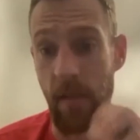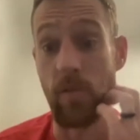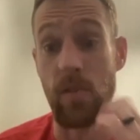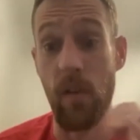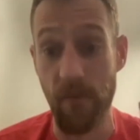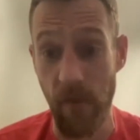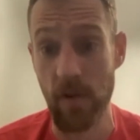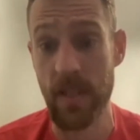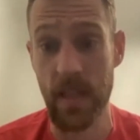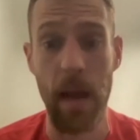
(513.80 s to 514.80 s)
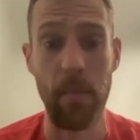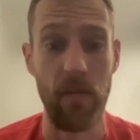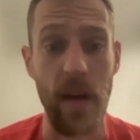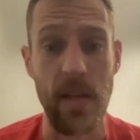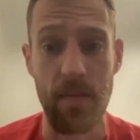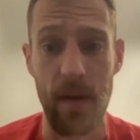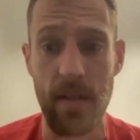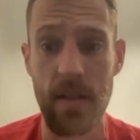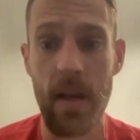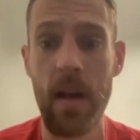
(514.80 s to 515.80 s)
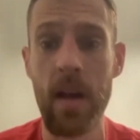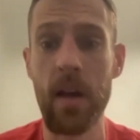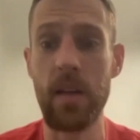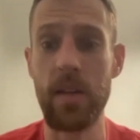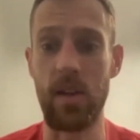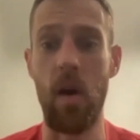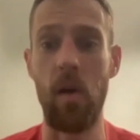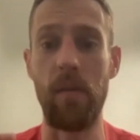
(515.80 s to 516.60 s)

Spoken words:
of those are first-time investments. So if